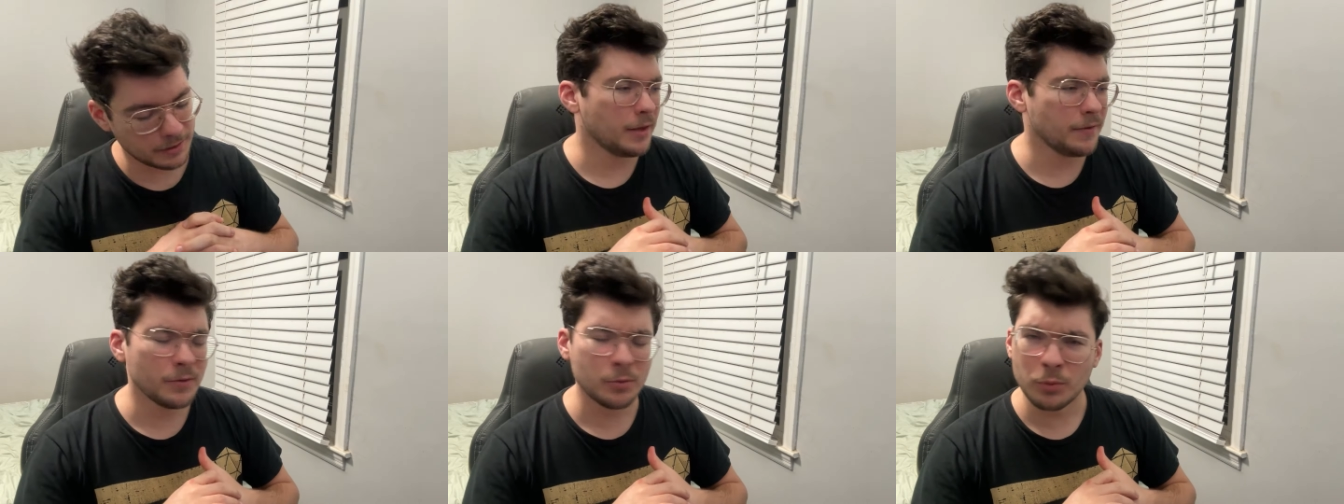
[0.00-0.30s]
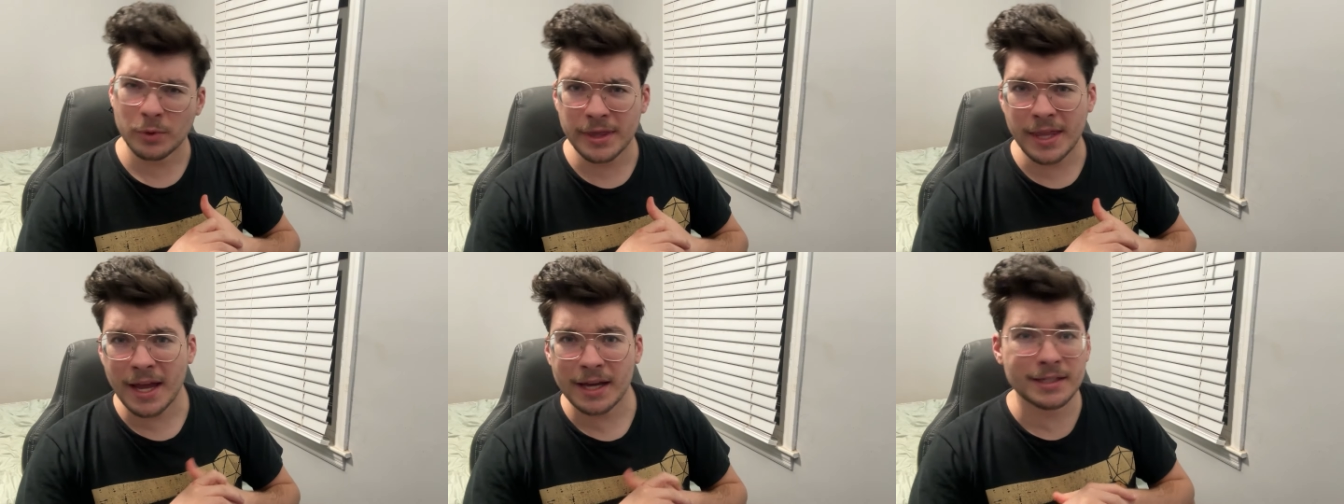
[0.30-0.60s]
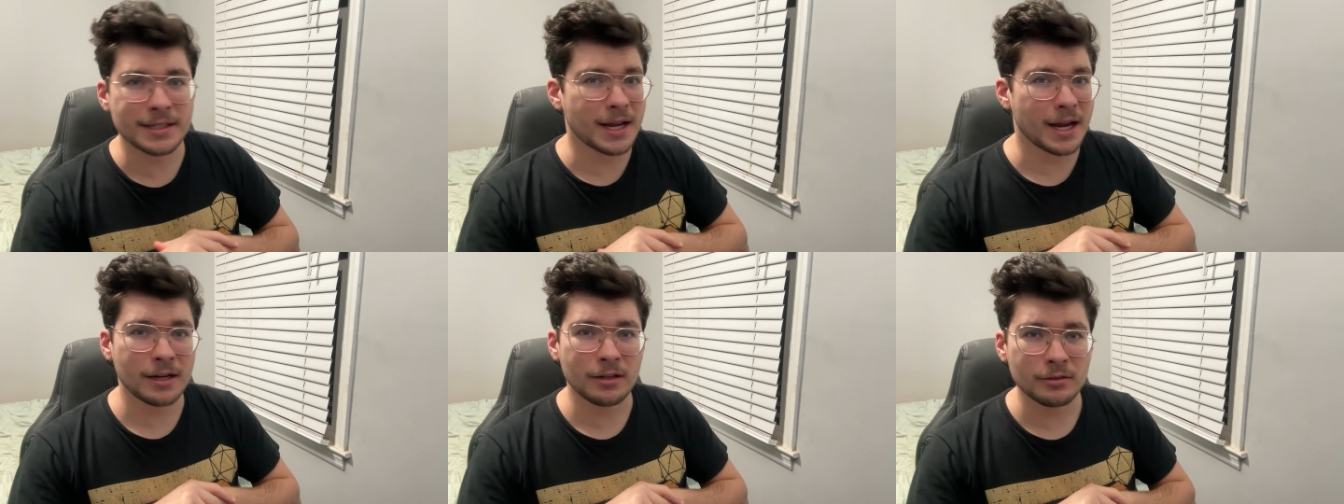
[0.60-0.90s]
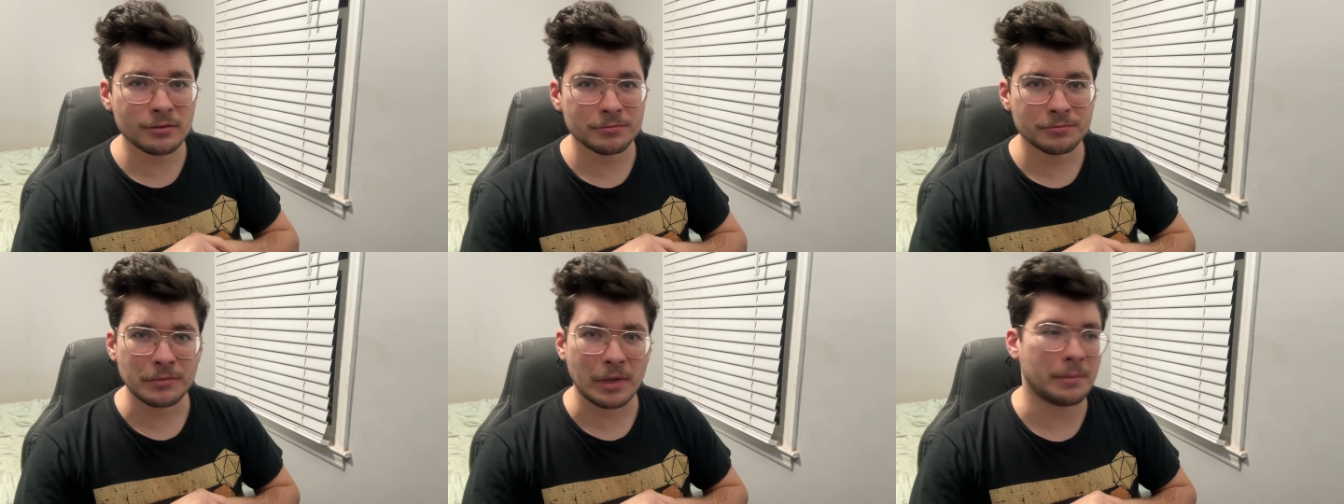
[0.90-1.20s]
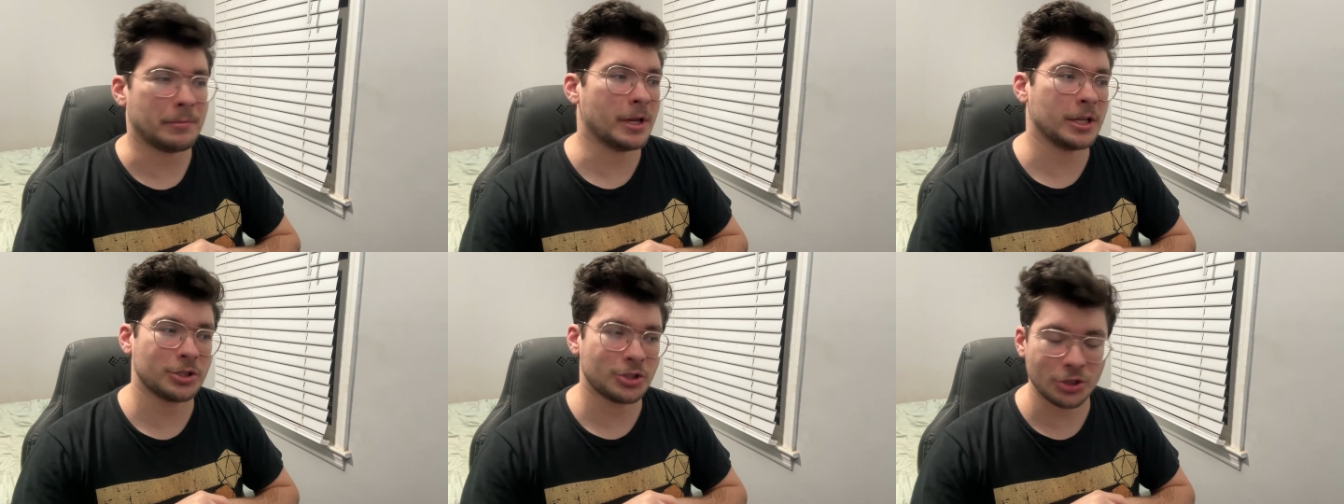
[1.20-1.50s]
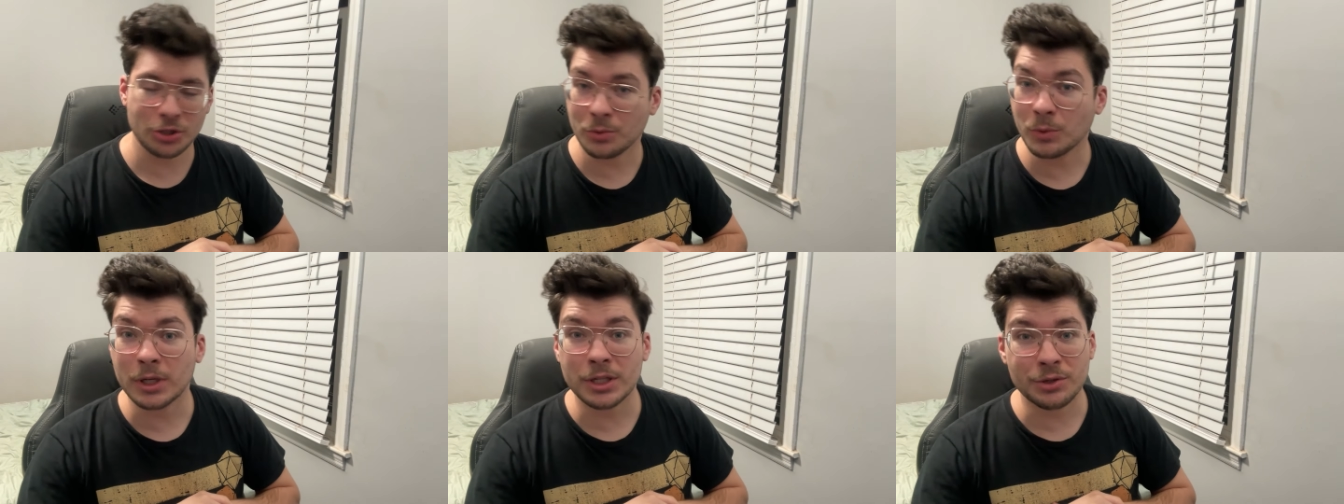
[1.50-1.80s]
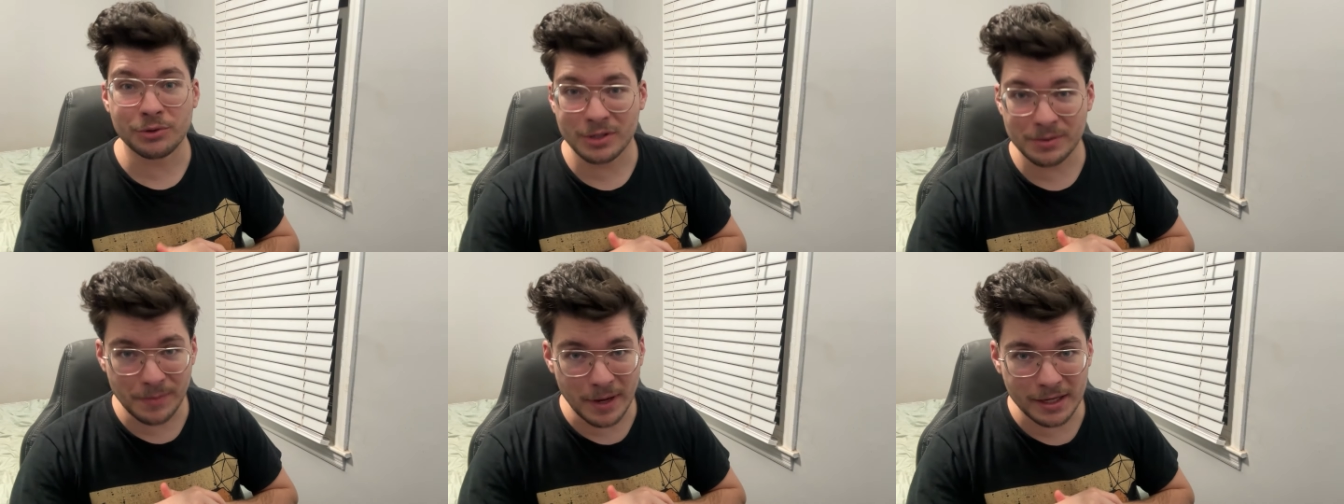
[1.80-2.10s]
even with that title, I'm not sure what to
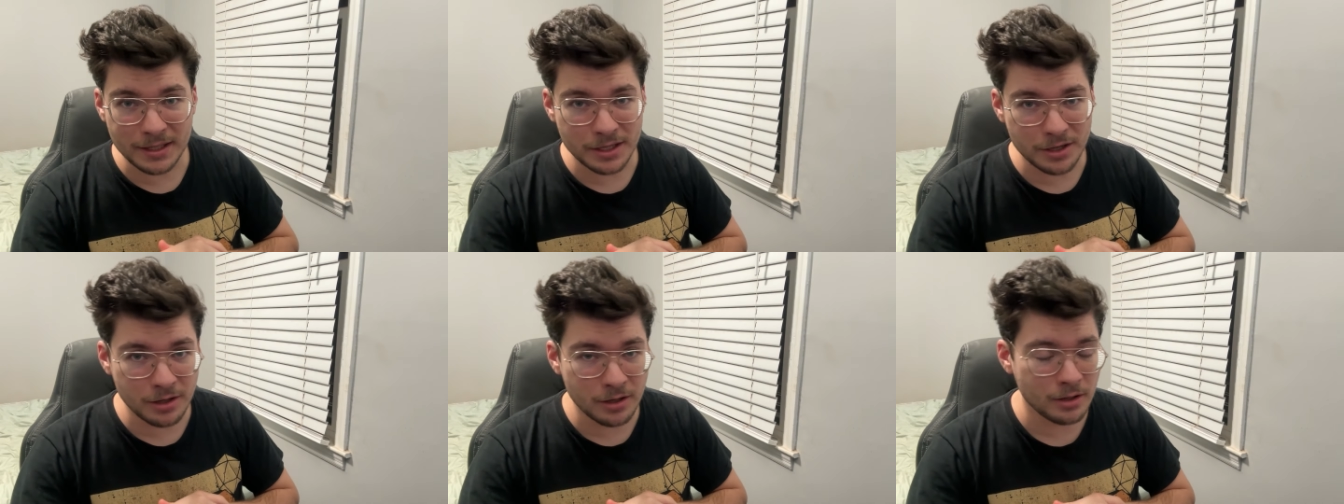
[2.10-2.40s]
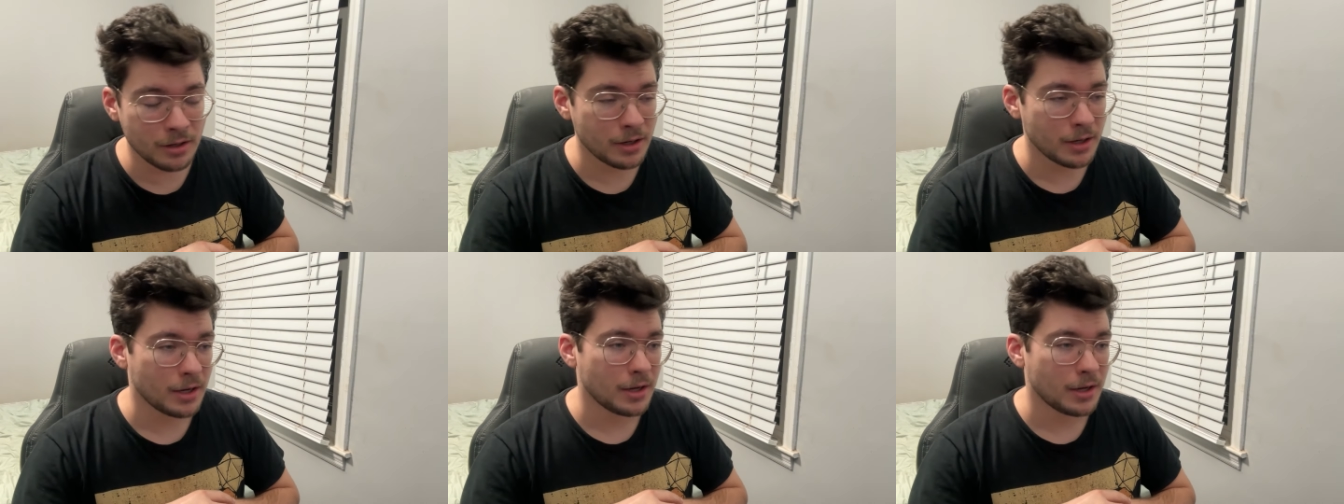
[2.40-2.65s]
expect here.